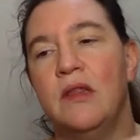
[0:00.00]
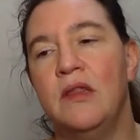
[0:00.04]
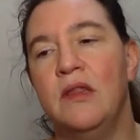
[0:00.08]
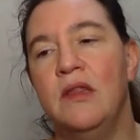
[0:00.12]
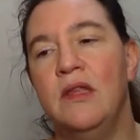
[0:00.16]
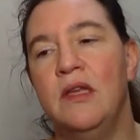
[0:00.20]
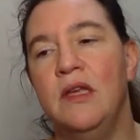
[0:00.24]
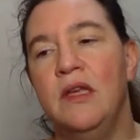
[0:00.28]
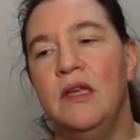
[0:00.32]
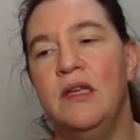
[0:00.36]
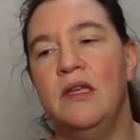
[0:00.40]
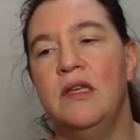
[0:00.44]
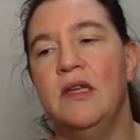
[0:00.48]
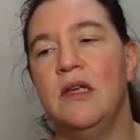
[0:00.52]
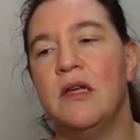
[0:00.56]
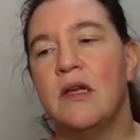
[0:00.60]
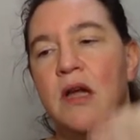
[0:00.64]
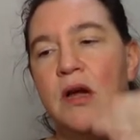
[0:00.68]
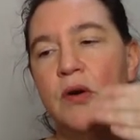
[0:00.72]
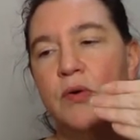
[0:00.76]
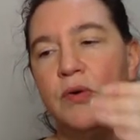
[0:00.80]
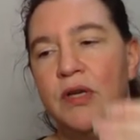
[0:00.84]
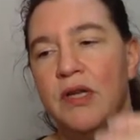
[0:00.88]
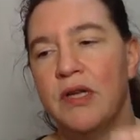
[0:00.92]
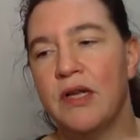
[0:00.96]
the
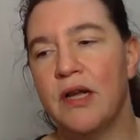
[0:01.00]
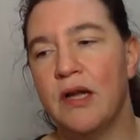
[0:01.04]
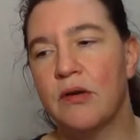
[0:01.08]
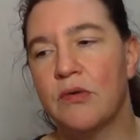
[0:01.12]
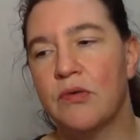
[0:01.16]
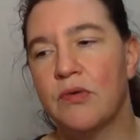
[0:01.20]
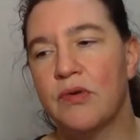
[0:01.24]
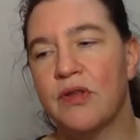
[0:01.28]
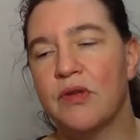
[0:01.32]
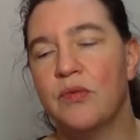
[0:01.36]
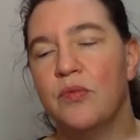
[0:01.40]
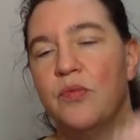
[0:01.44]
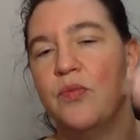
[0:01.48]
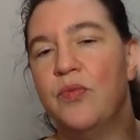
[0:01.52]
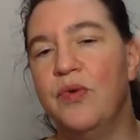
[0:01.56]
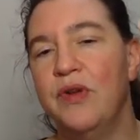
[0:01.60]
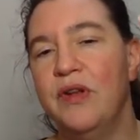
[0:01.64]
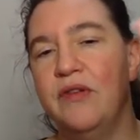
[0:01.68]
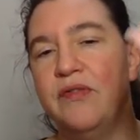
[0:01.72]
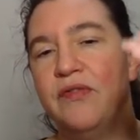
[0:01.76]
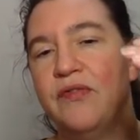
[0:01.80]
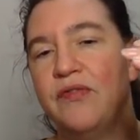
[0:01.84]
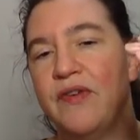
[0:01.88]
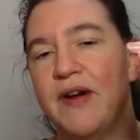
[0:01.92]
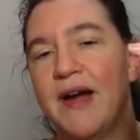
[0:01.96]
decoding algorithm
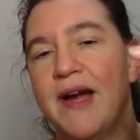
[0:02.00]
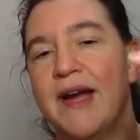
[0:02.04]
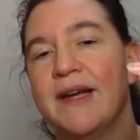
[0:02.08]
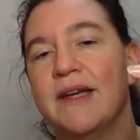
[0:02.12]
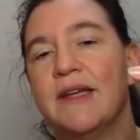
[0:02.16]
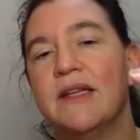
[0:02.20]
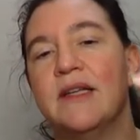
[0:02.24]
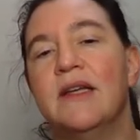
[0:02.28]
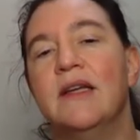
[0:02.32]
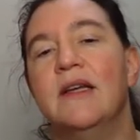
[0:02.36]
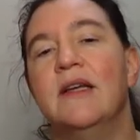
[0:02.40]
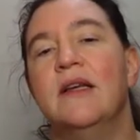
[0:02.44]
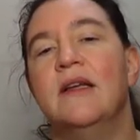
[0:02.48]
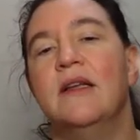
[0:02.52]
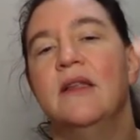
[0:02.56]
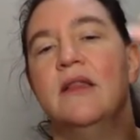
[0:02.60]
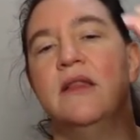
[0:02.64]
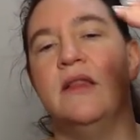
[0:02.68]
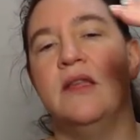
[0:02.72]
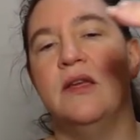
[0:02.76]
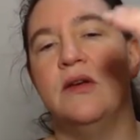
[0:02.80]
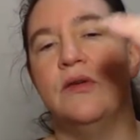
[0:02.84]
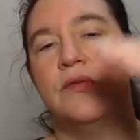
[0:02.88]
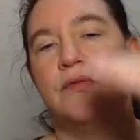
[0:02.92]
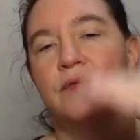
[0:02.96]
will find
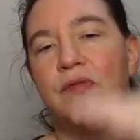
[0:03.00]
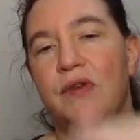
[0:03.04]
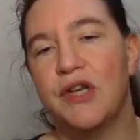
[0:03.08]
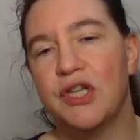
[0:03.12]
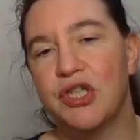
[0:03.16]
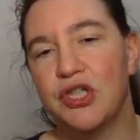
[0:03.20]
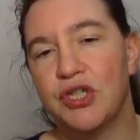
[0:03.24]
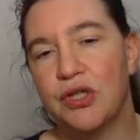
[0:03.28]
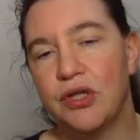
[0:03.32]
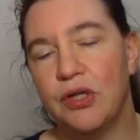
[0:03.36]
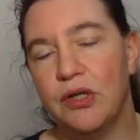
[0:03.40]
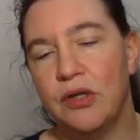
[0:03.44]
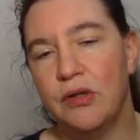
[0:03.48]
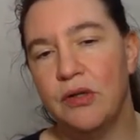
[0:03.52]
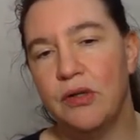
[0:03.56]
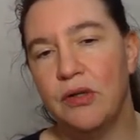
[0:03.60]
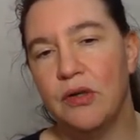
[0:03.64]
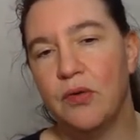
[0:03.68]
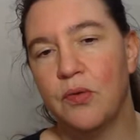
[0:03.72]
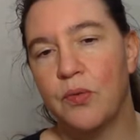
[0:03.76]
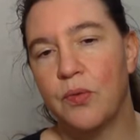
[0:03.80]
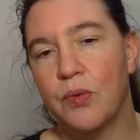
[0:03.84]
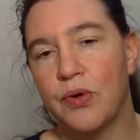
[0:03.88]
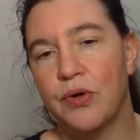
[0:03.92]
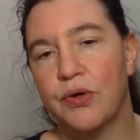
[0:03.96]
the original
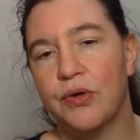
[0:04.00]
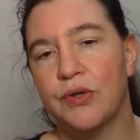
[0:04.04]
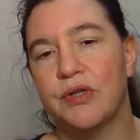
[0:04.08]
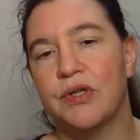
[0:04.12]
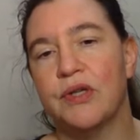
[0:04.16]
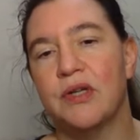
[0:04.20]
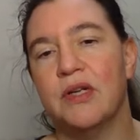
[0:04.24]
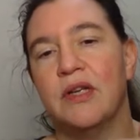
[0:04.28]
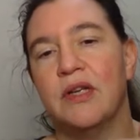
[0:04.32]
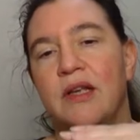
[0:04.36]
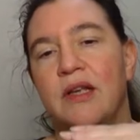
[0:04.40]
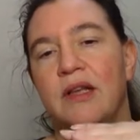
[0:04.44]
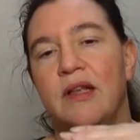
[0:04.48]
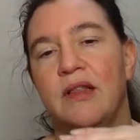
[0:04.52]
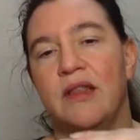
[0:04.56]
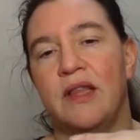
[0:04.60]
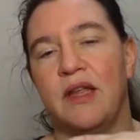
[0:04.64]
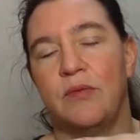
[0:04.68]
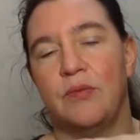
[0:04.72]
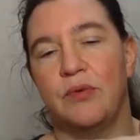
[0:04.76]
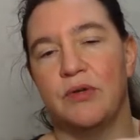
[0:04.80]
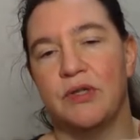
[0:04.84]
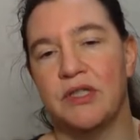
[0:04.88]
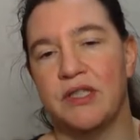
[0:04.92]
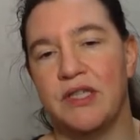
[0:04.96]
word
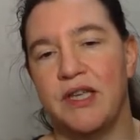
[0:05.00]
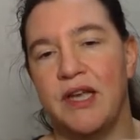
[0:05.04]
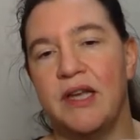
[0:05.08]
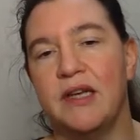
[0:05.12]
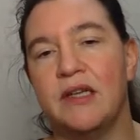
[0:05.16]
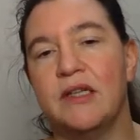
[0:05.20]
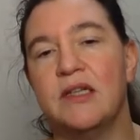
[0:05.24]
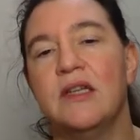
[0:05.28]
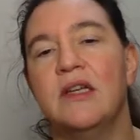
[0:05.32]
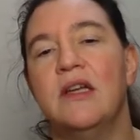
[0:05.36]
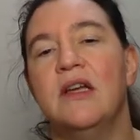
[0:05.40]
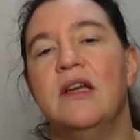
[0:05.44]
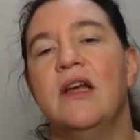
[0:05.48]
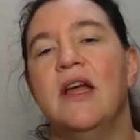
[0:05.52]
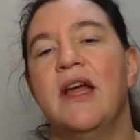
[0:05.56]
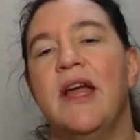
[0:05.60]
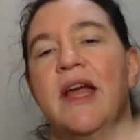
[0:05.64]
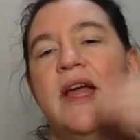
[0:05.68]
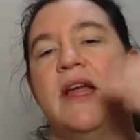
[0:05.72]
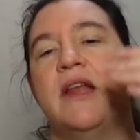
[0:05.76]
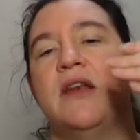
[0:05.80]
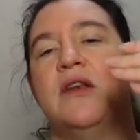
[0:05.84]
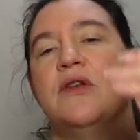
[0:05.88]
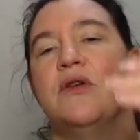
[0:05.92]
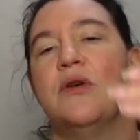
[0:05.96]
that was sent
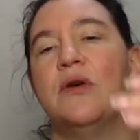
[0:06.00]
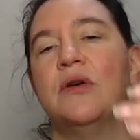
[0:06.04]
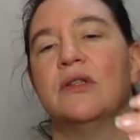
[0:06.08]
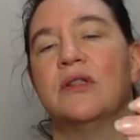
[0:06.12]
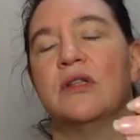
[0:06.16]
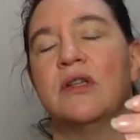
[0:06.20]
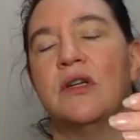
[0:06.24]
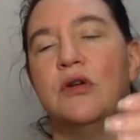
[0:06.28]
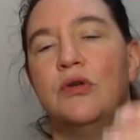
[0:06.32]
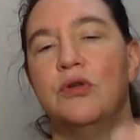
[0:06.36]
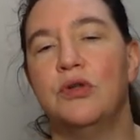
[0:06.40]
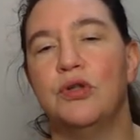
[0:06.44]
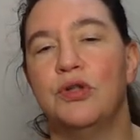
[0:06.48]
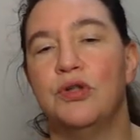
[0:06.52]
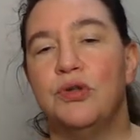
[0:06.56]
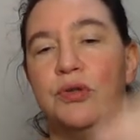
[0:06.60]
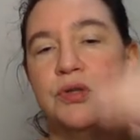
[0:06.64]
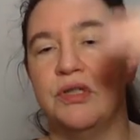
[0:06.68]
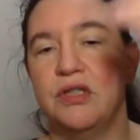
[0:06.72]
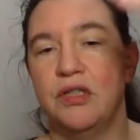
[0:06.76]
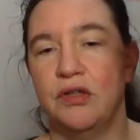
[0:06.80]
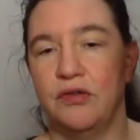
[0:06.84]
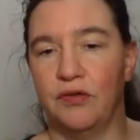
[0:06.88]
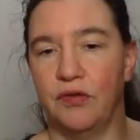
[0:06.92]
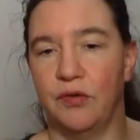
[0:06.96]
and not go to a
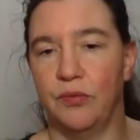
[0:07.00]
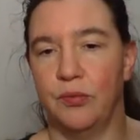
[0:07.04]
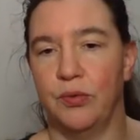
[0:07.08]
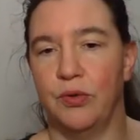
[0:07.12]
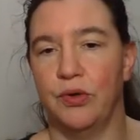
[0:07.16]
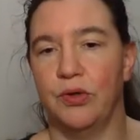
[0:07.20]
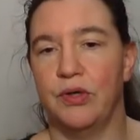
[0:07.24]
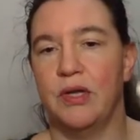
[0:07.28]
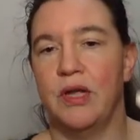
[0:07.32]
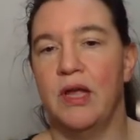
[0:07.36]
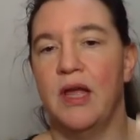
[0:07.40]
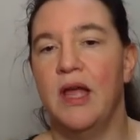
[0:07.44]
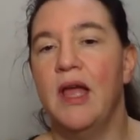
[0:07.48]
different word.